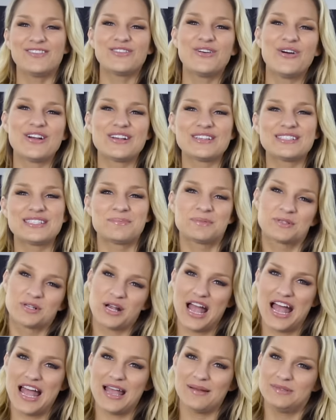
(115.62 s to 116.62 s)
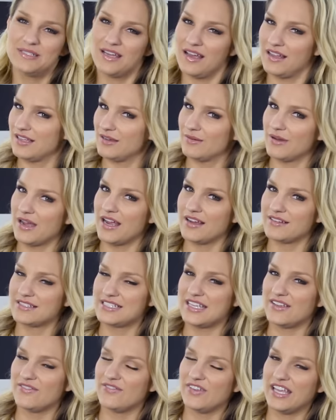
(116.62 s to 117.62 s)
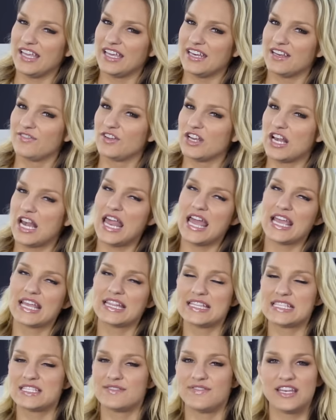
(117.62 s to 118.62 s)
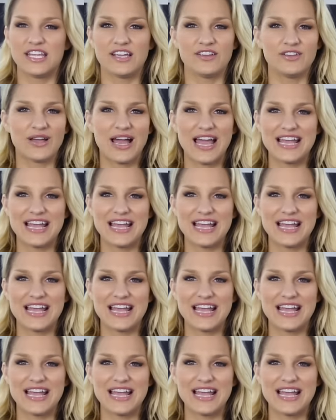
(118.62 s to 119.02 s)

of course, subscribe to Hollywire TV. And if you're liking this video, you